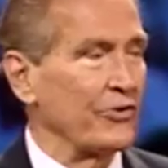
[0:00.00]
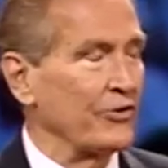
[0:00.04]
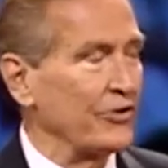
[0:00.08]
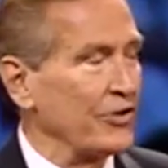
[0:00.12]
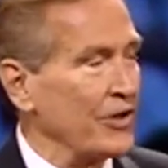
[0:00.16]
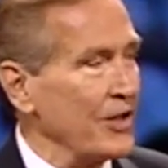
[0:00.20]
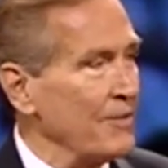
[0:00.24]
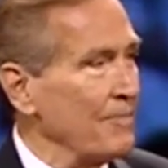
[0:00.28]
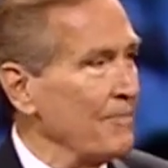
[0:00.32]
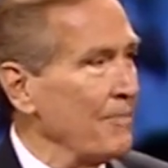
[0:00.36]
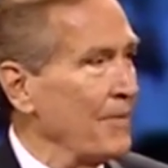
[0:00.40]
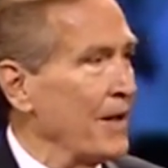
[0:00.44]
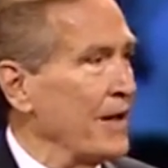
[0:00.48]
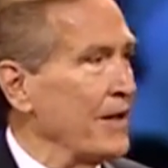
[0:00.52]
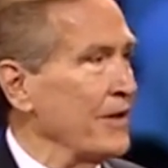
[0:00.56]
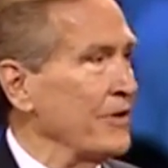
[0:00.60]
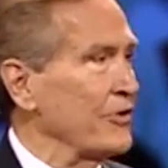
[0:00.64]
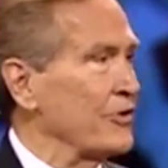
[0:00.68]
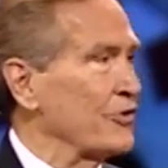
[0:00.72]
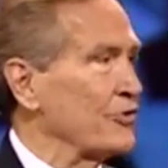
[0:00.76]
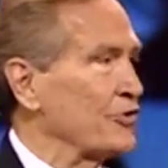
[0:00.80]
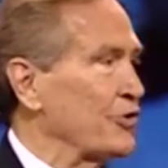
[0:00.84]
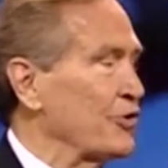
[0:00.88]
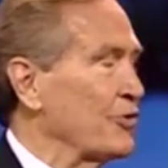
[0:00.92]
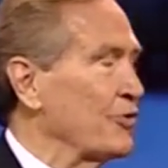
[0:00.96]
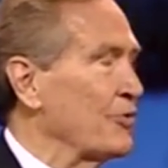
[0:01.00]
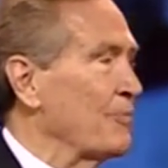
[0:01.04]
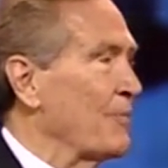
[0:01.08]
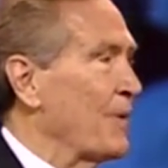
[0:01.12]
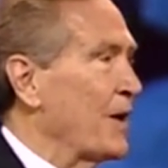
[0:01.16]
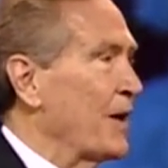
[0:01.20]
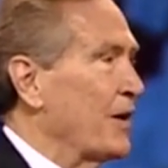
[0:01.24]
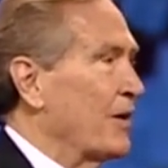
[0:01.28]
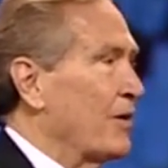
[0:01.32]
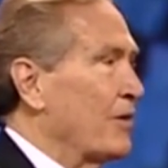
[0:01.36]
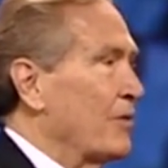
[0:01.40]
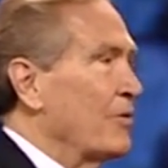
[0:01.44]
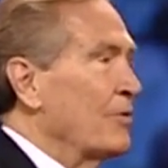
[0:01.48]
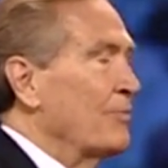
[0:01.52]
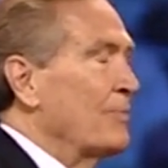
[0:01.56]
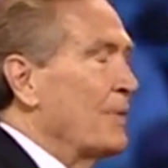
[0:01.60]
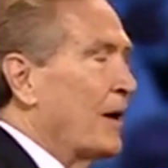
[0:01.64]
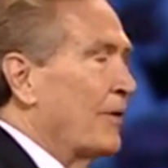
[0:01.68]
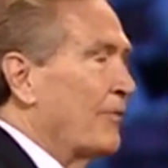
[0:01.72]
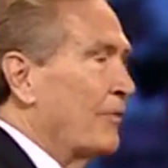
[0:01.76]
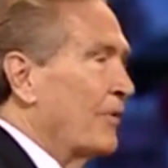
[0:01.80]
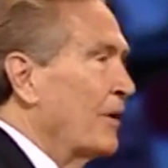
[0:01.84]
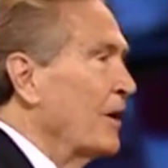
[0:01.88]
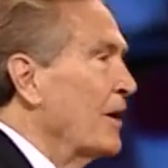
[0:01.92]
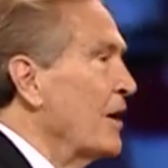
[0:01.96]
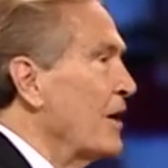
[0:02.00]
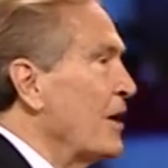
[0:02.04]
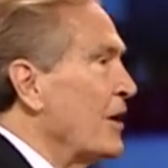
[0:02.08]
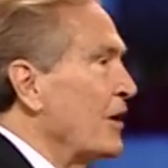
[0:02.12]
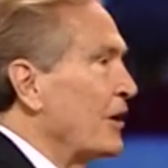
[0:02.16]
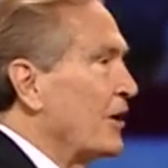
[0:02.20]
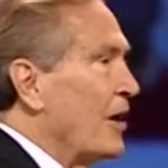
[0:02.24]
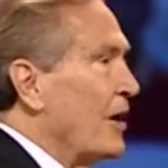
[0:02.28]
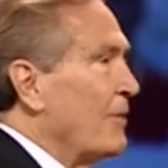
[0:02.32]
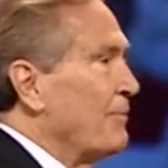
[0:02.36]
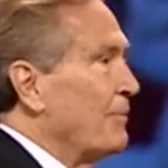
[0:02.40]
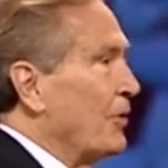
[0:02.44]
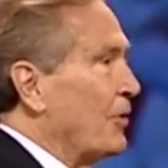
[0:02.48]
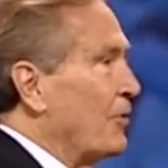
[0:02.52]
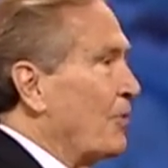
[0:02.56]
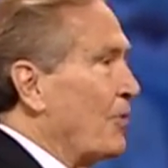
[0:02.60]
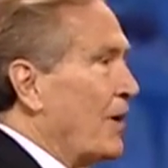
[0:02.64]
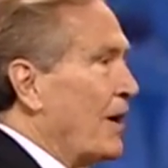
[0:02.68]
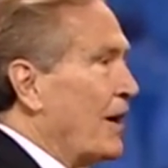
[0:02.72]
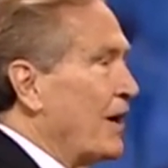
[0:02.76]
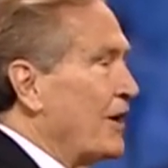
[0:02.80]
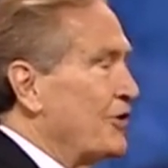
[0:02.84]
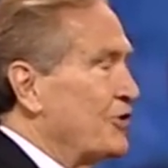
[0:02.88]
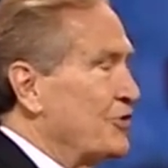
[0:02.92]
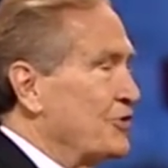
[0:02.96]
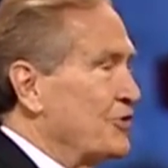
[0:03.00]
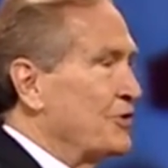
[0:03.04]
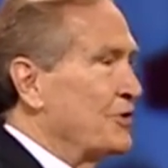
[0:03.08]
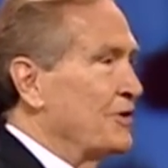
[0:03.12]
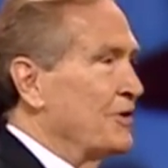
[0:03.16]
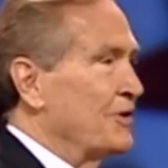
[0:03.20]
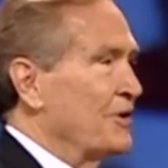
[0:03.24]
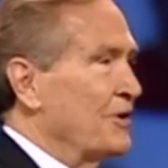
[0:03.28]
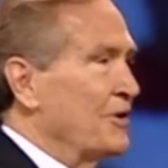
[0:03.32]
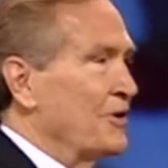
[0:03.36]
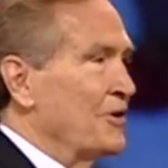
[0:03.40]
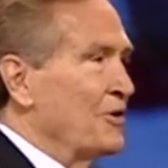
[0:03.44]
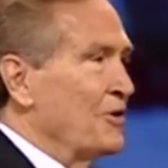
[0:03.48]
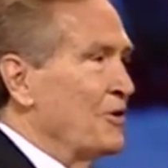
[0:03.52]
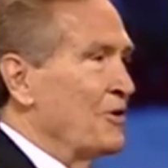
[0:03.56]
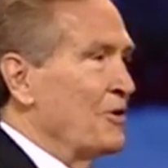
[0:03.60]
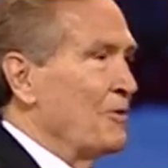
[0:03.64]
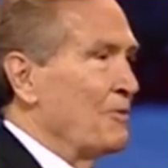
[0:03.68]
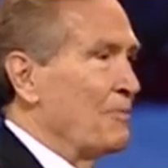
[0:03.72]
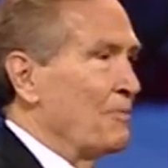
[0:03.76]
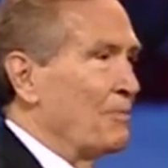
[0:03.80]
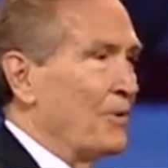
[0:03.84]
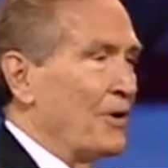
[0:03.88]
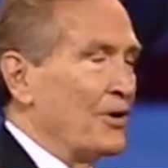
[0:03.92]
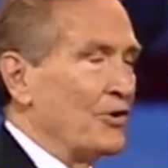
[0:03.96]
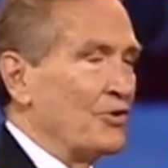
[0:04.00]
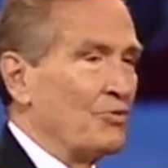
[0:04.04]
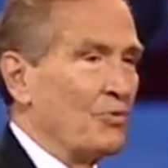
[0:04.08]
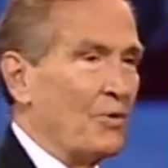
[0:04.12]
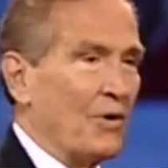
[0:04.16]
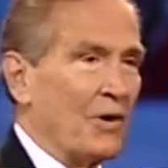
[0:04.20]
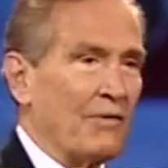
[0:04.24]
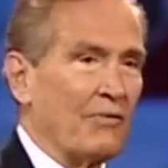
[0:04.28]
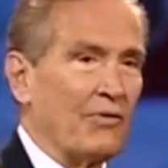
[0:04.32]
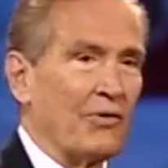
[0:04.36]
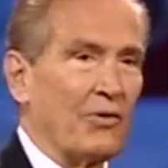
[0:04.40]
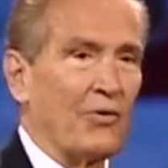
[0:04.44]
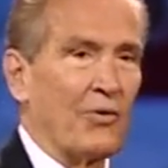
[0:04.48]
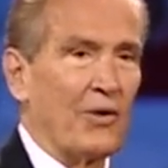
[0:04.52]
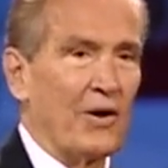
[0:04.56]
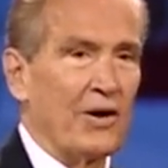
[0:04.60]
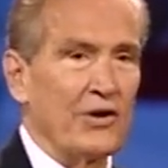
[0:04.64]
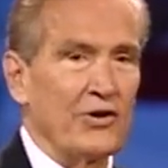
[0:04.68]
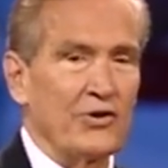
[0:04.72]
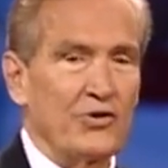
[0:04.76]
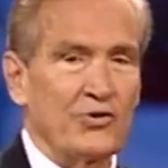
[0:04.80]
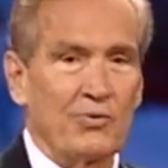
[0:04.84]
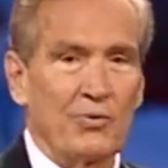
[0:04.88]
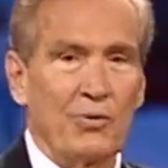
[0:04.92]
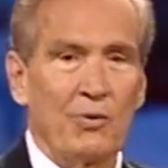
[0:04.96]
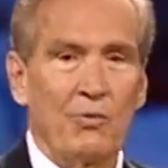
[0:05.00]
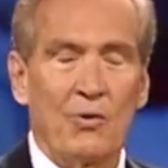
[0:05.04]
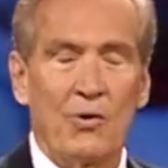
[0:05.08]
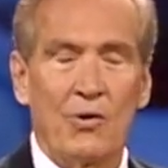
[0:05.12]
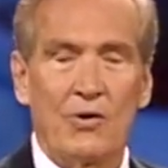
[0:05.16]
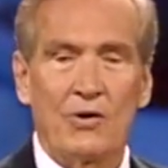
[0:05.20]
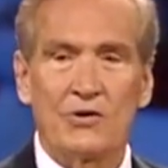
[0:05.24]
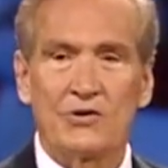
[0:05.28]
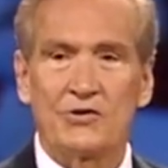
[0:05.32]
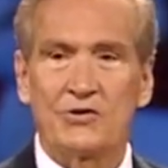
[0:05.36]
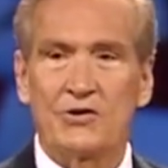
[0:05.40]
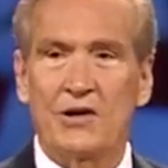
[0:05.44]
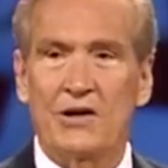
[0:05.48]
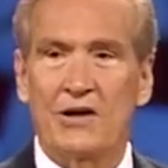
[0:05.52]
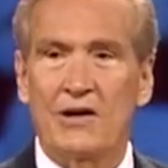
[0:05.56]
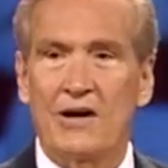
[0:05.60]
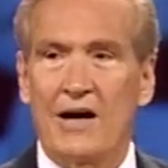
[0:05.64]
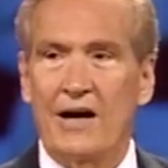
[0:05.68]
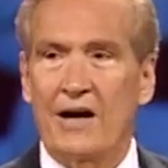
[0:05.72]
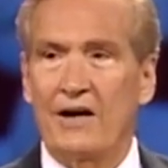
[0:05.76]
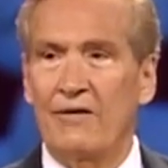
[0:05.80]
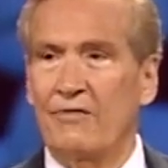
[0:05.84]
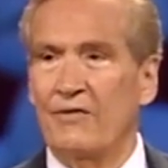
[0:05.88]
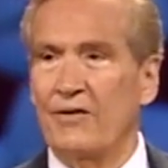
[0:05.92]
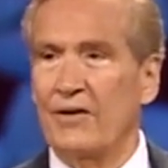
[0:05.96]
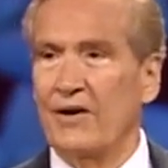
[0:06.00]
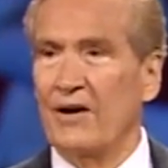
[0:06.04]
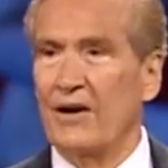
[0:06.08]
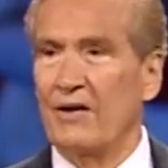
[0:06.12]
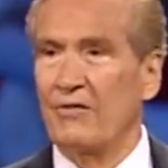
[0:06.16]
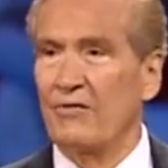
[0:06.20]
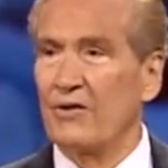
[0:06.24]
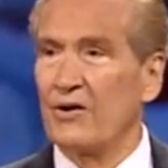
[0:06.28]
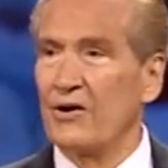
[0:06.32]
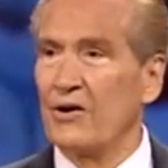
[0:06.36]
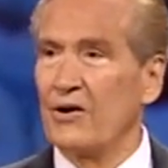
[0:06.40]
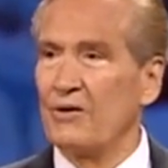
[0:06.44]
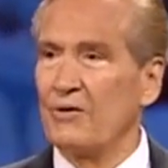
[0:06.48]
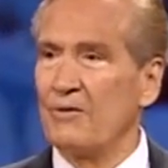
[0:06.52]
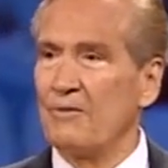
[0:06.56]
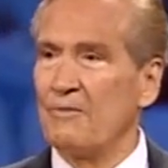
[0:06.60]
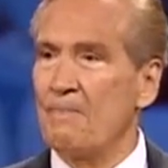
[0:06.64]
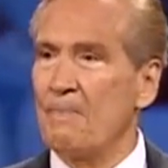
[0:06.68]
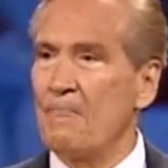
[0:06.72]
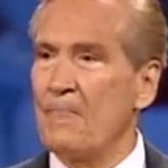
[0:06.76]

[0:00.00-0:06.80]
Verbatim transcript: teammate, your schoolmate, or whomever come to Christ brings one of the greatest rewards that life can ever know.